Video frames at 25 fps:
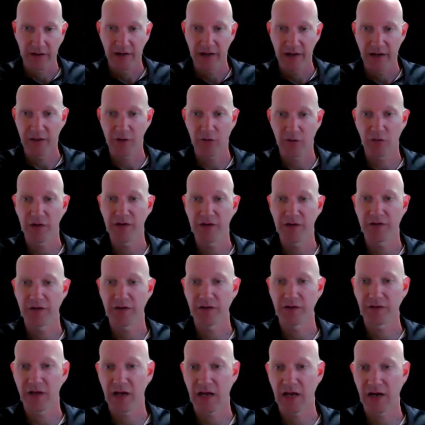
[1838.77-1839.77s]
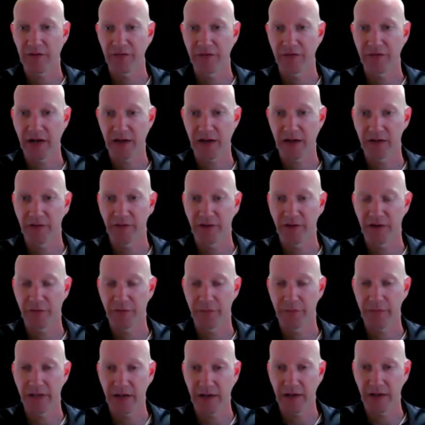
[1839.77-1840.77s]
And the reason it's not effective is
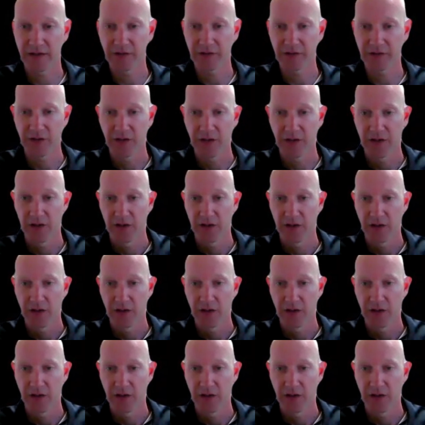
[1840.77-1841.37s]
because